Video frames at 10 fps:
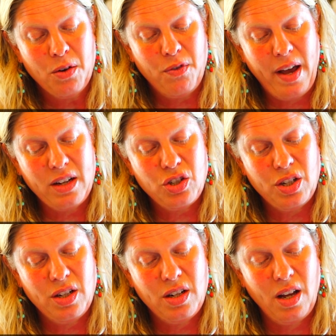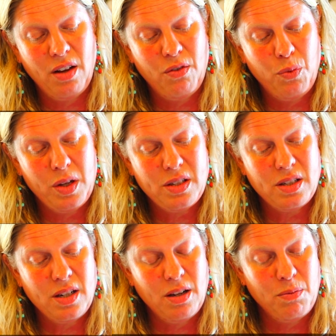perfection of
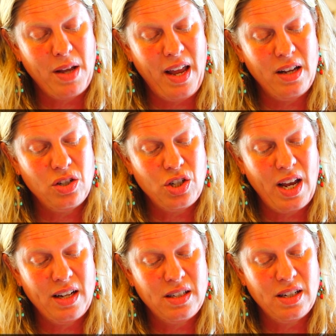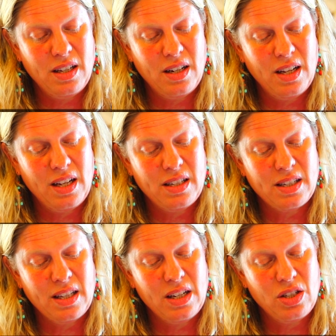wisdom and chanted
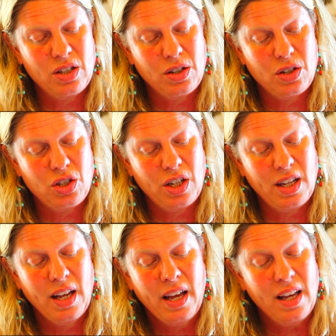its liturgy.